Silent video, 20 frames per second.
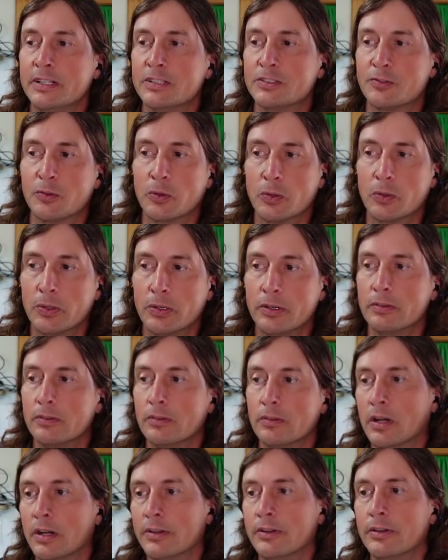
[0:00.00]
has
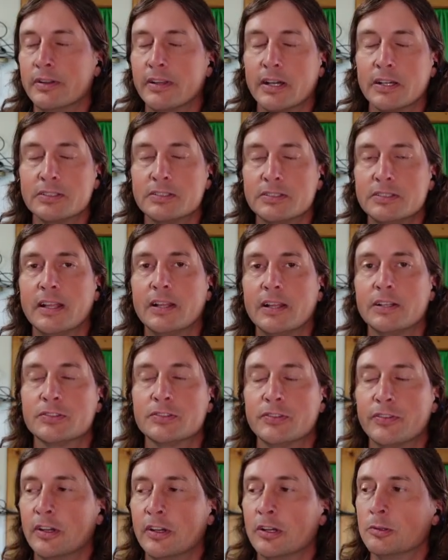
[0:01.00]

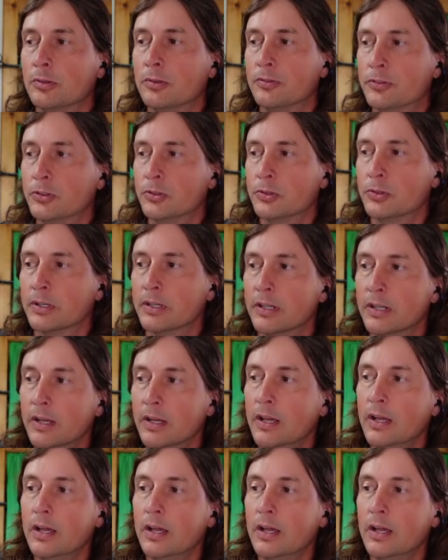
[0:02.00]
$400,000 available to it.